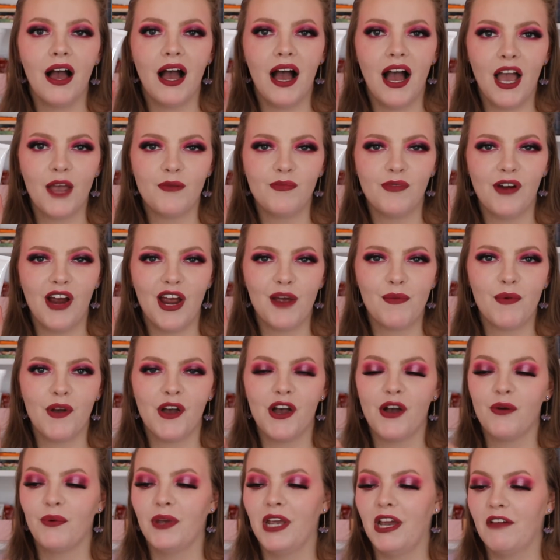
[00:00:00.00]
Eye primer,
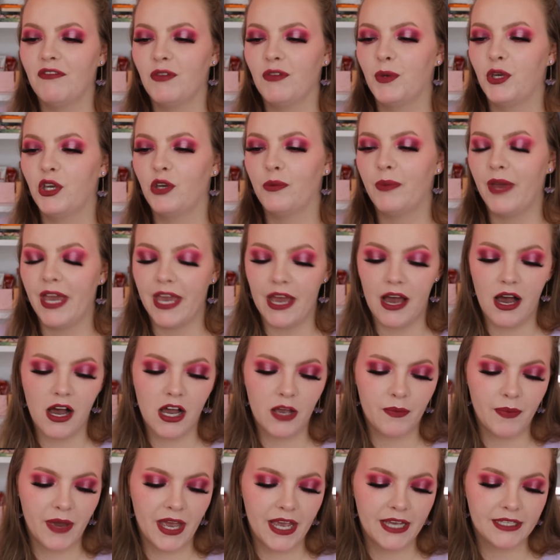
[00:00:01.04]
and we have the Beauty Bay
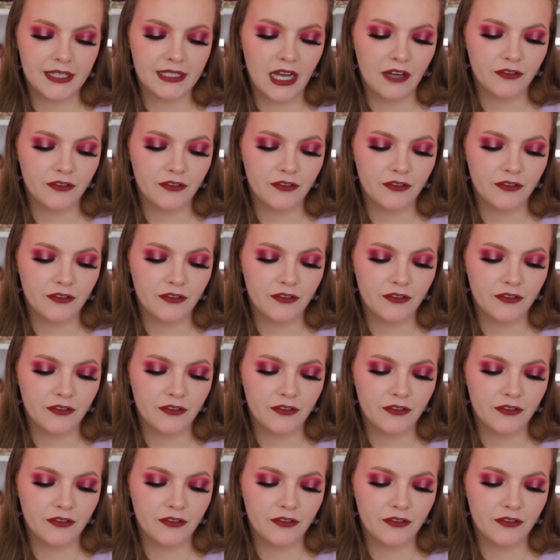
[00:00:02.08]
Eye Base.